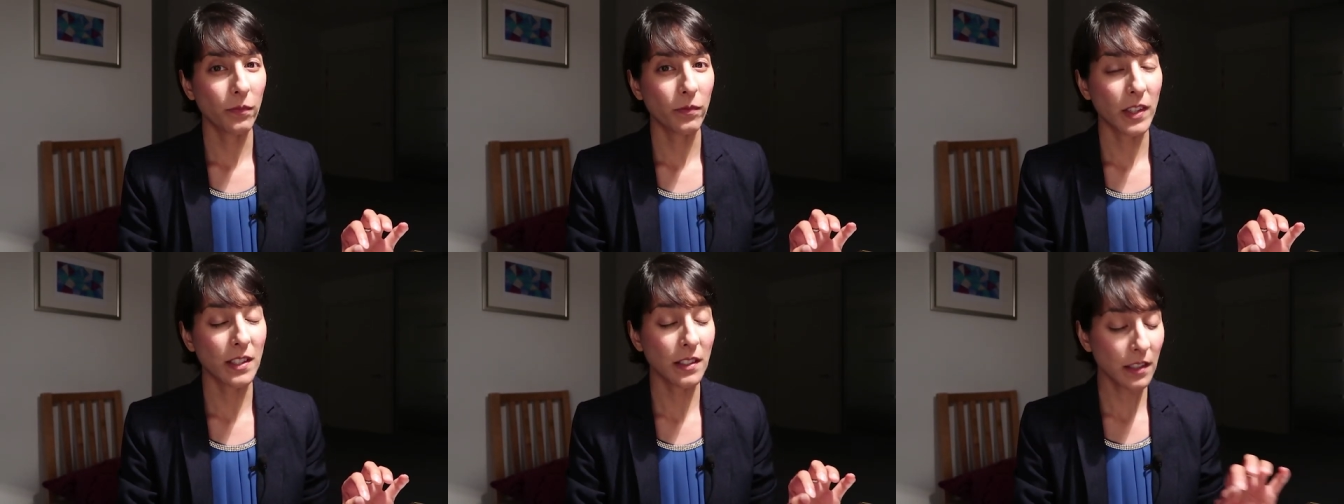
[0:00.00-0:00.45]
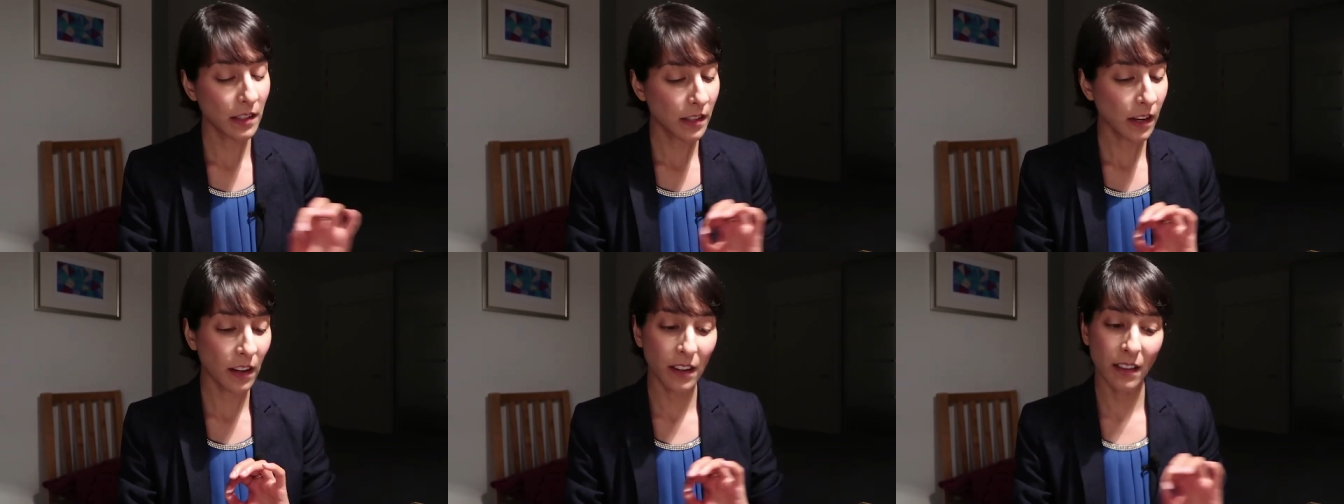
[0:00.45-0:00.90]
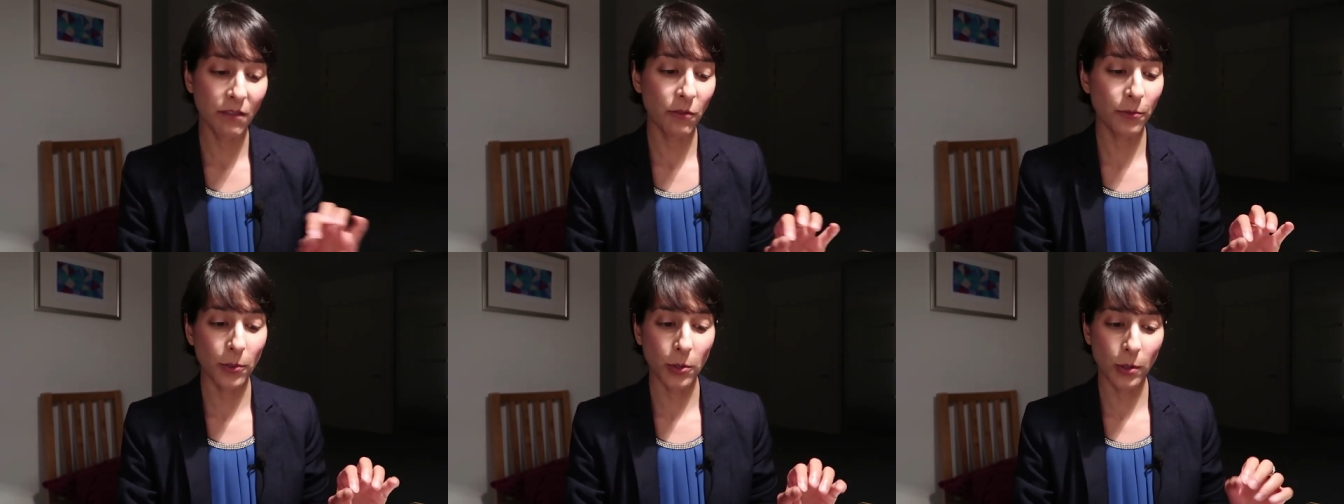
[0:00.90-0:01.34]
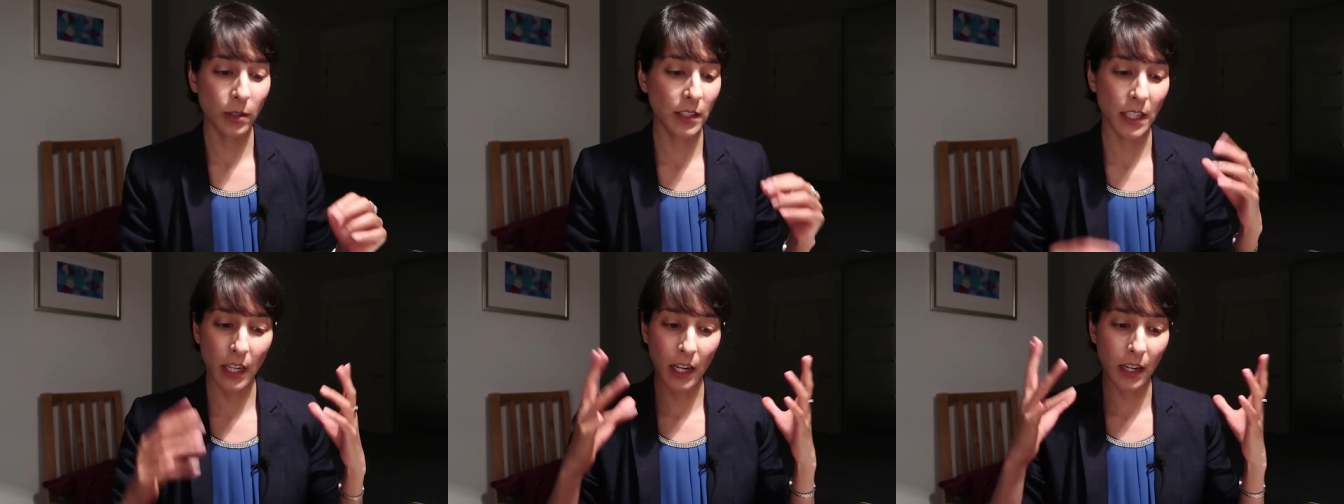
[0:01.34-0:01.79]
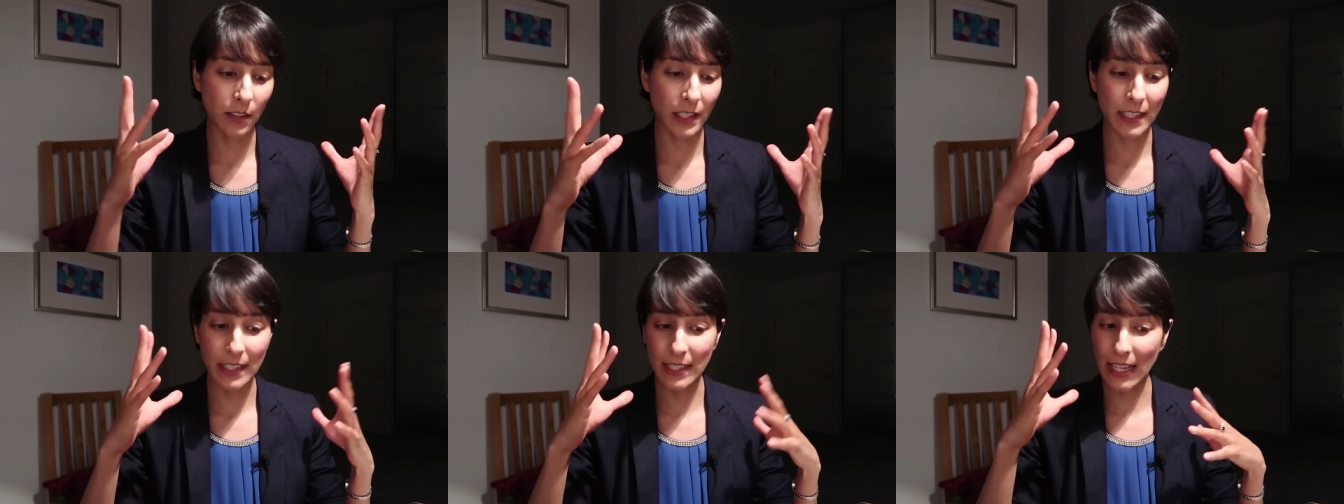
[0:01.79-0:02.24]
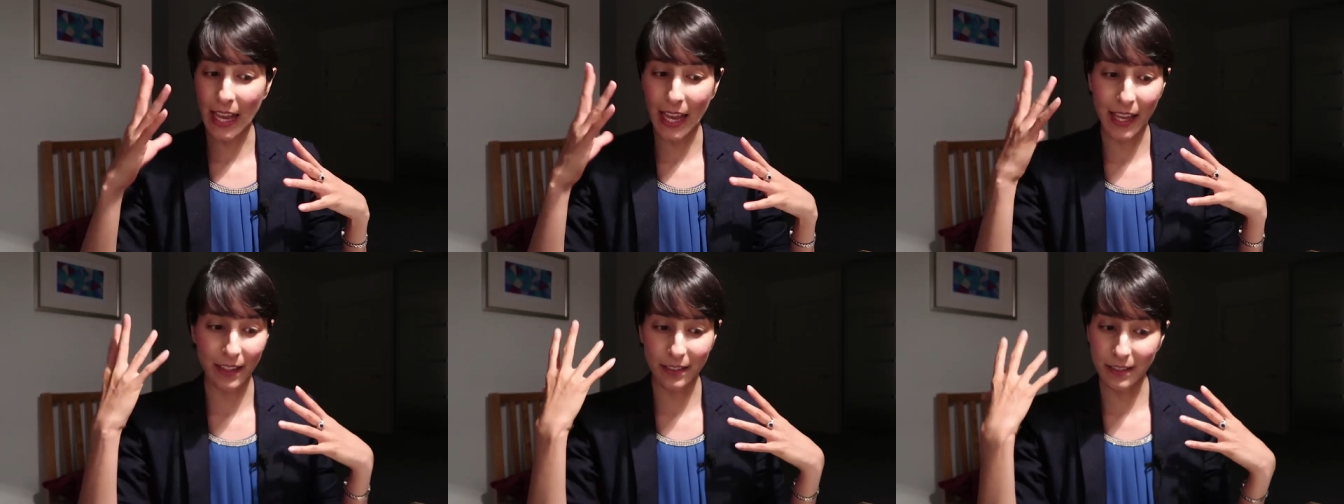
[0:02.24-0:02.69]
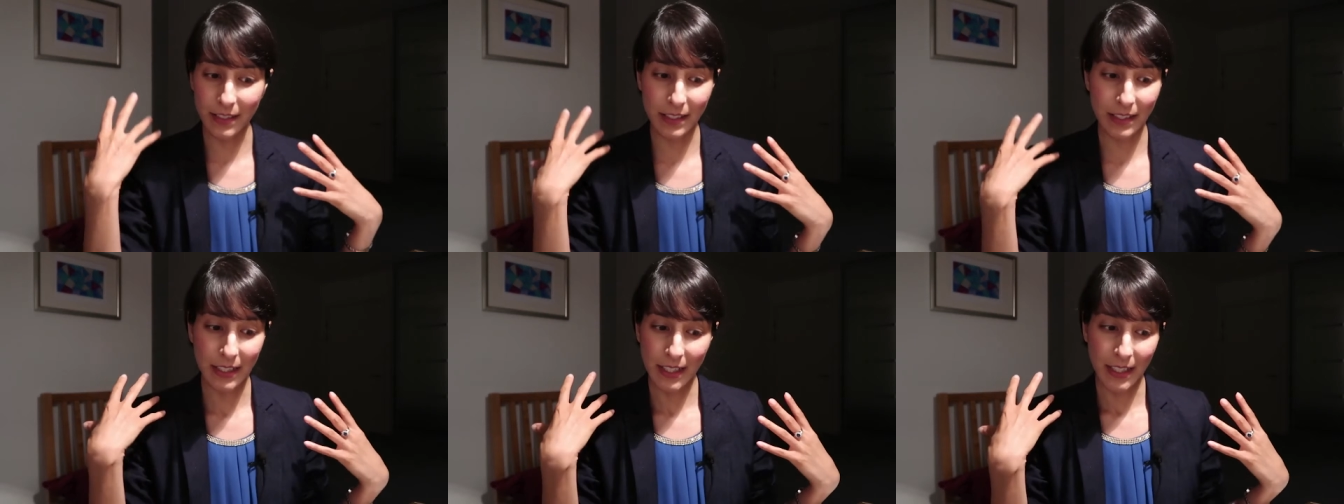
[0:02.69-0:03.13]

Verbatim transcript: This is the time for tiaras and